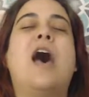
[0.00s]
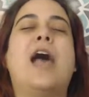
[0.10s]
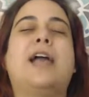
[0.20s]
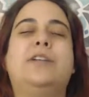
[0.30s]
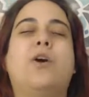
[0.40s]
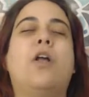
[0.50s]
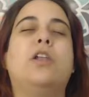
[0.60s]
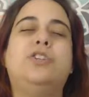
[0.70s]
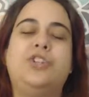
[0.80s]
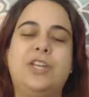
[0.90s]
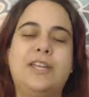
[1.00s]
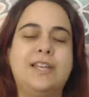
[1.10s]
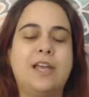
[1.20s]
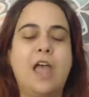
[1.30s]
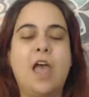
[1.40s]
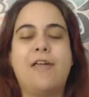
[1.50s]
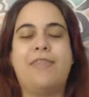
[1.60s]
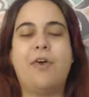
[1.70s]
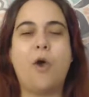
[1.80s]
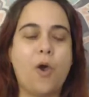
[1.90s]
acknowledging
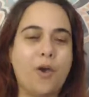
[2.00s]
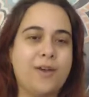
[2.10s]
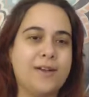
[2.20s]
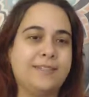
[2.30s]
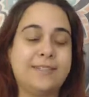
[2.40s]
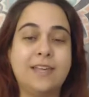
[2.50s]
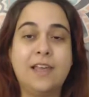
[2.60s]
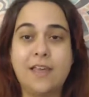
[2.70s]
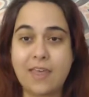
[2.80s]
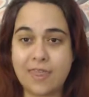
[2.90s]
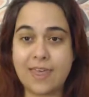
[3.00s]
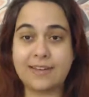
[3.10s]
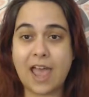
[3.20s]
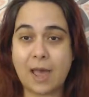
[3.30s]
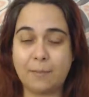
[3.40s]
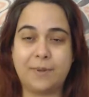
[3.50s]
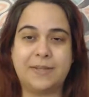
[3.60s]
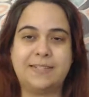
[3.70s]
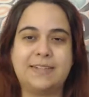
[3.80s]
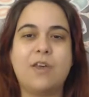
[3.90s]
the hurt that
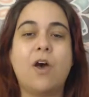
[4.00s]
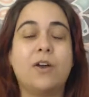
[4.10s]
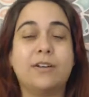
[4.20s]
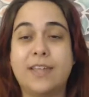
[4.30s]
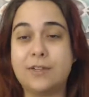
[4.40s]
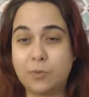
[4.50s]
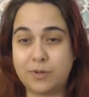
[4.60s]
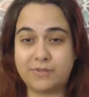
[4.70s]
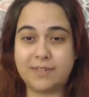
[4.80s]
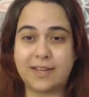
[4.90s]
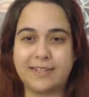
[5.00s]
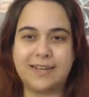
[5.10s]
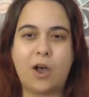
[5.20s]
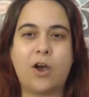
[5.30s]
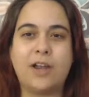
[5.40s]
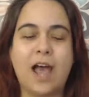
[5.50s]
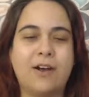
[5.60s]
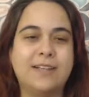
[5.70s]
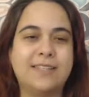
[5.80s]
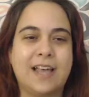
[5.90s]
happened, the hurt that we've done on
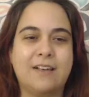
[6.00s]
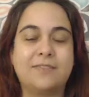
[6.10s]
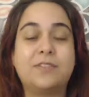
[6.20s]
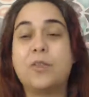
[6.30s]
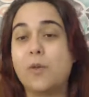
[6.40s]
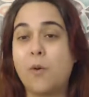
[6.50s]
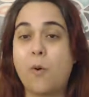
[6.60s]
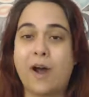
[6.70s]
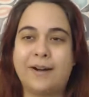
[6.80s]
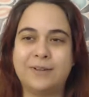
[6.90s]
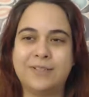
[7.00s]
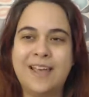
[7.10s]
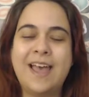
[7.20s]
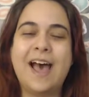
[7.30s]
ourselves throughout